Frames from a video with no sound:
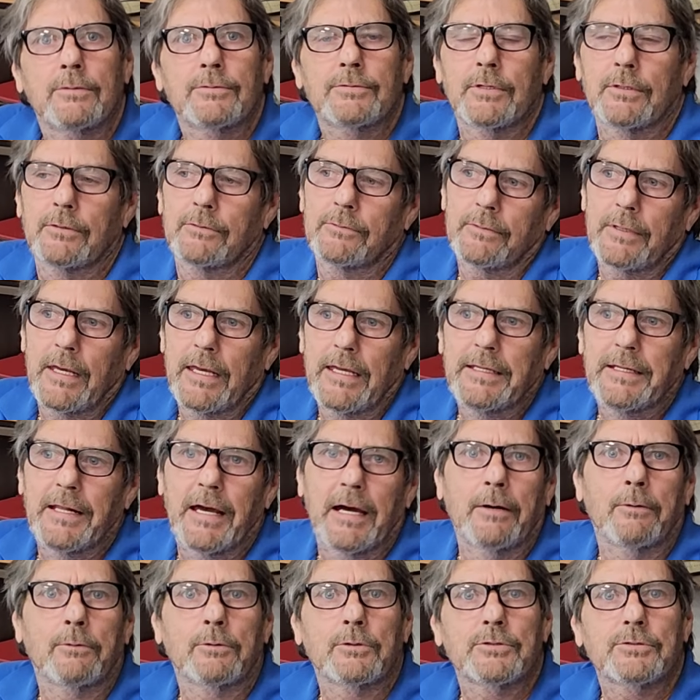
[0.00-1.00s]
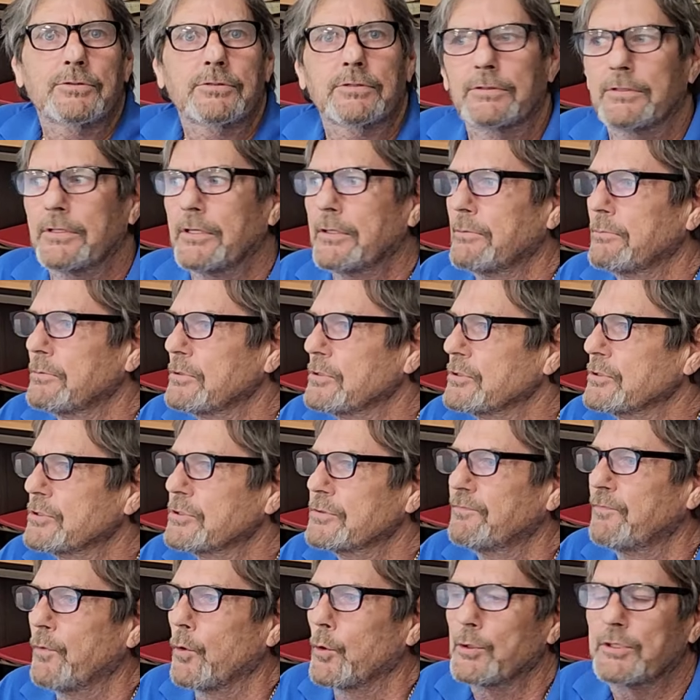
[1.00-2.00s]
So 8 hours, and there
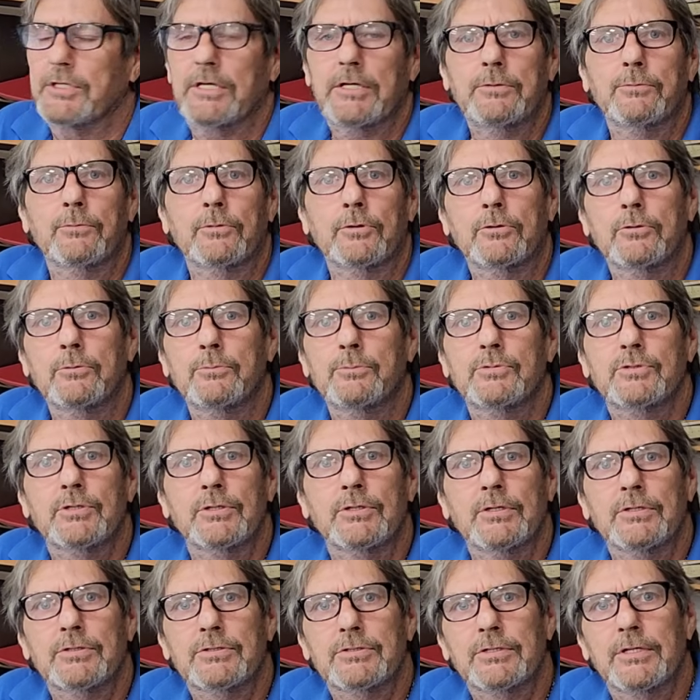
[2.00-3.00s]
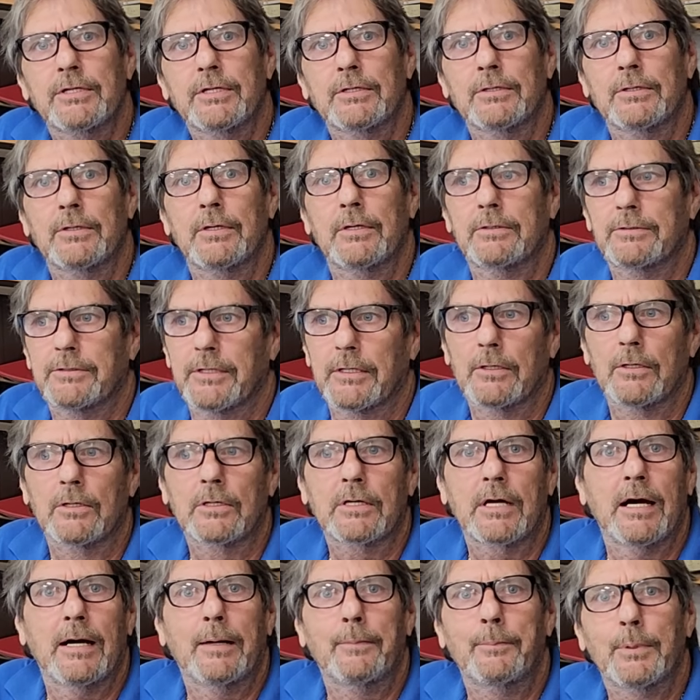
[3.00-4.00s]
was 14 rooms in this dental
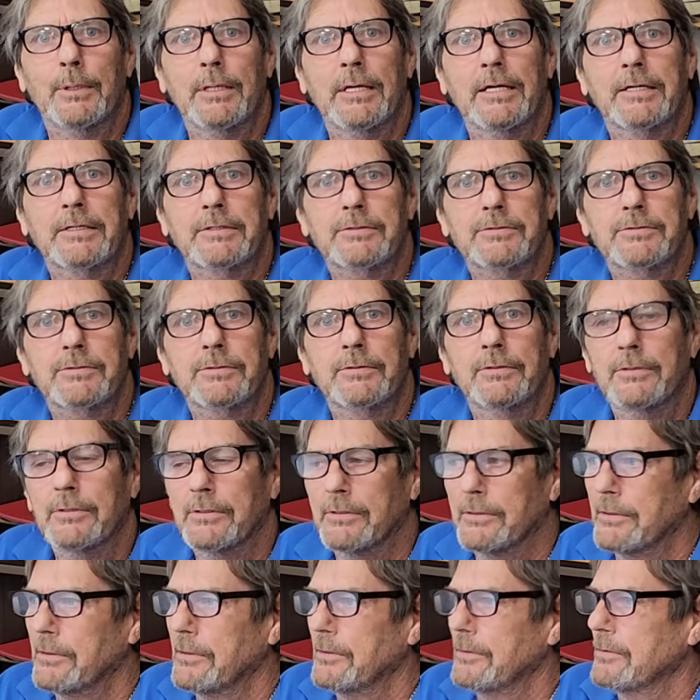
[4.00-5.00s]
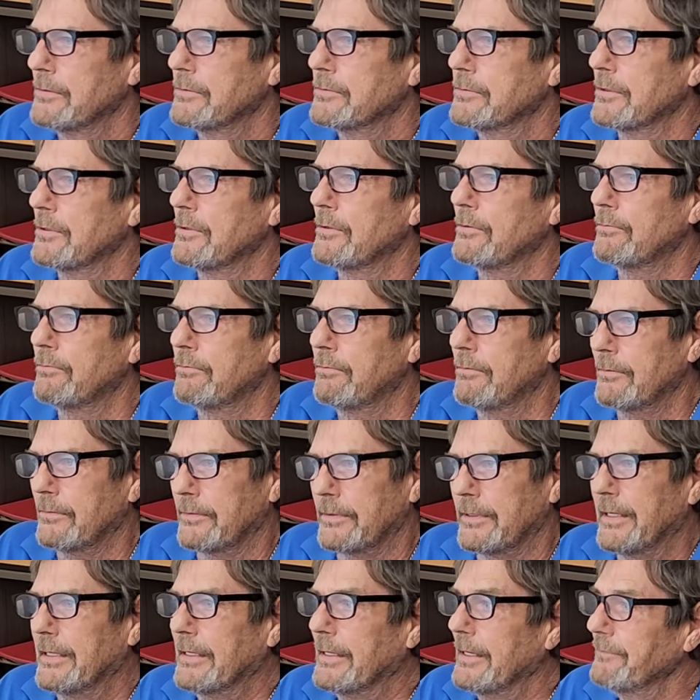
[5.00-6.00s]
complex. So
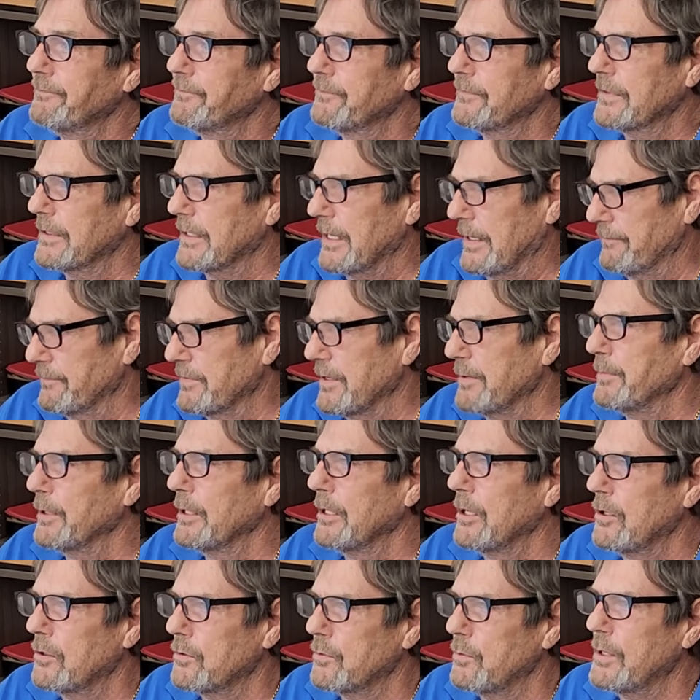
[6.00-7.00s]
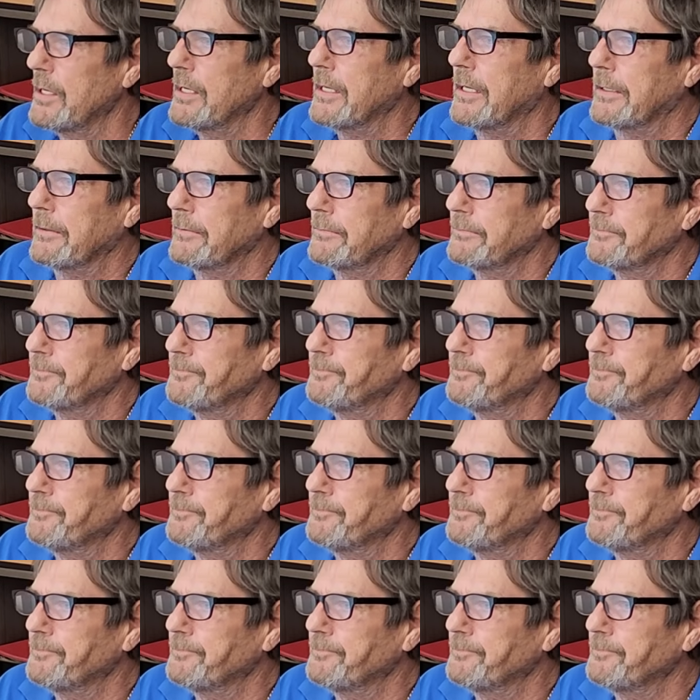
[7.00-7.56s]
yeah, I've come a long way.